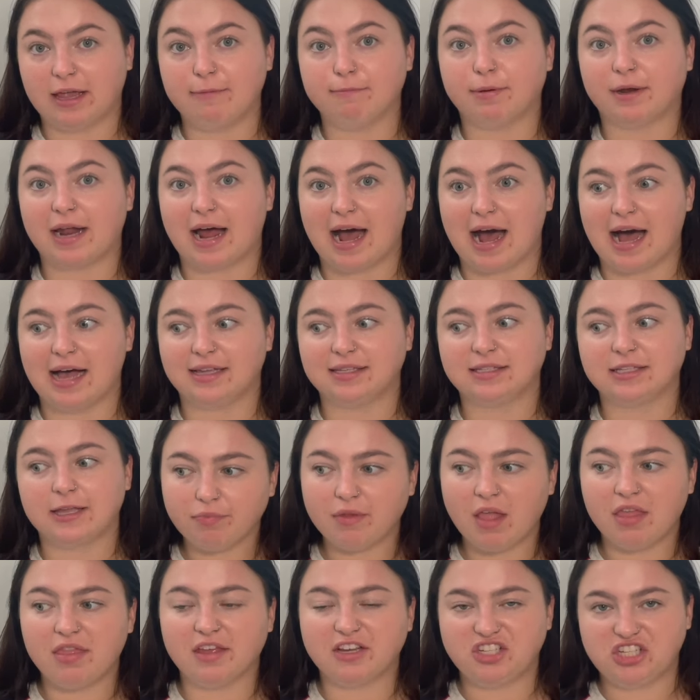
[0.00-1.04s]
but ask
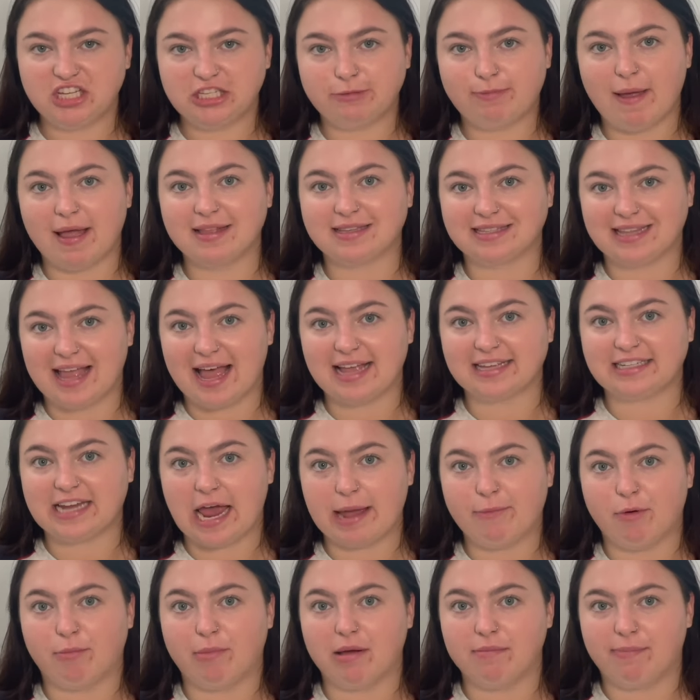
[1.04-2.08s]
that she spends less time
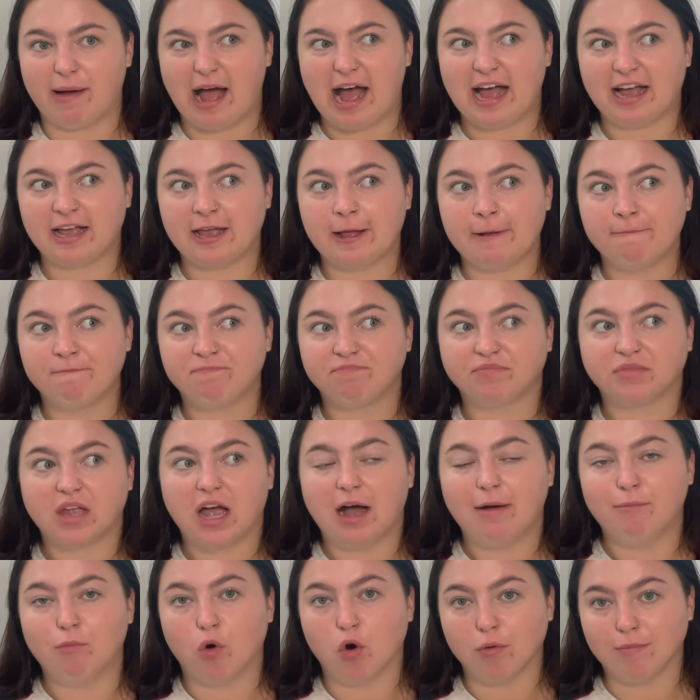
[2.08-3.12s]
on my back
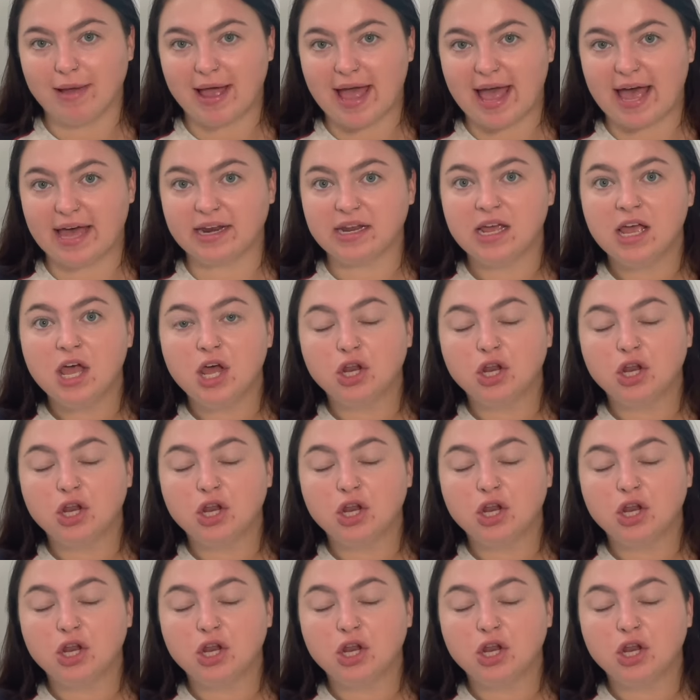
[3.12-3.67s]
and more on my head.